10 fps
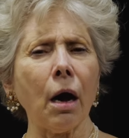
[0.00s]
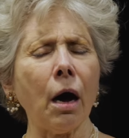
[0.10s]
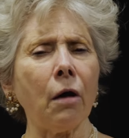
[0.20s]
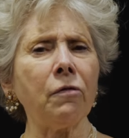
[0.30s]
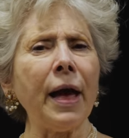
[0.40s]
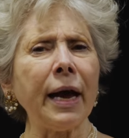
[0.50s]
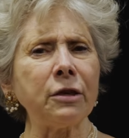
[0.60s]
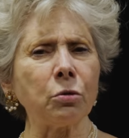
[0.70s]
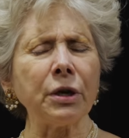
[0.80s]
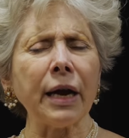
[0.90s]
of
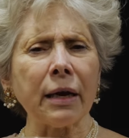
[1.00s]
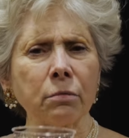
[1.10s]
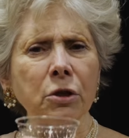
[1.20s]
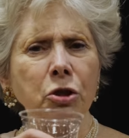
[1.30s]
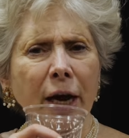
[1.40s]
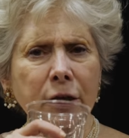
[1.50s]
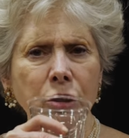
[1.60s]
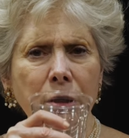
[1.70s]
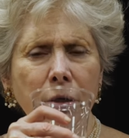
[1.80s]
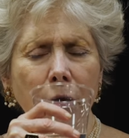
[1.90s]
hatred and
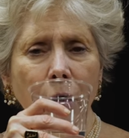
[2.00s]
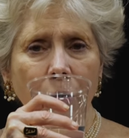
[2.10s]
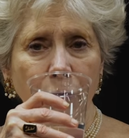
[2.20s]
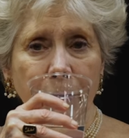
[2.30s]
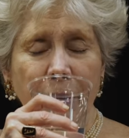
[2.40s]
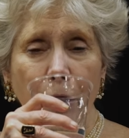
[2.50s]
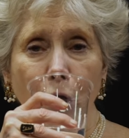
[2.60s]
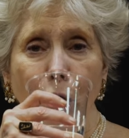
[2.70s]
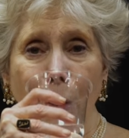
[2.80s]
rejection of women.